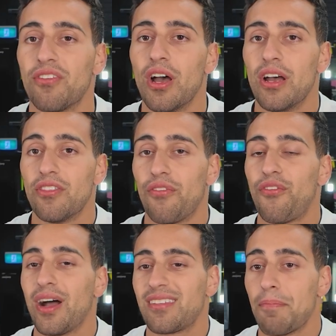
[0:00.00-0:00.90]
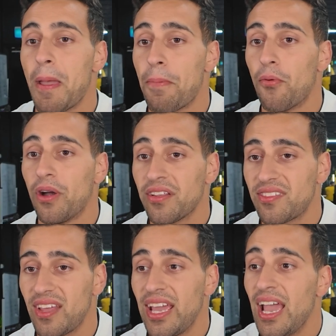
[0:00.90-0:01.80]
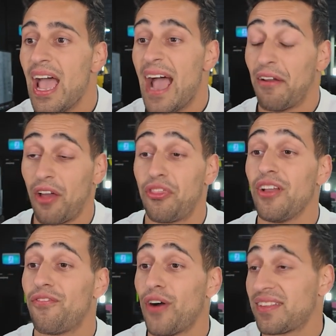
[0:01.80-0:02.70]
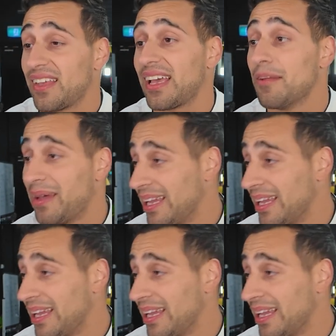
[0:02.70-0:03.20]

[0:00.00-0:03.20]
of the fights that people want to see, and I think fights are going to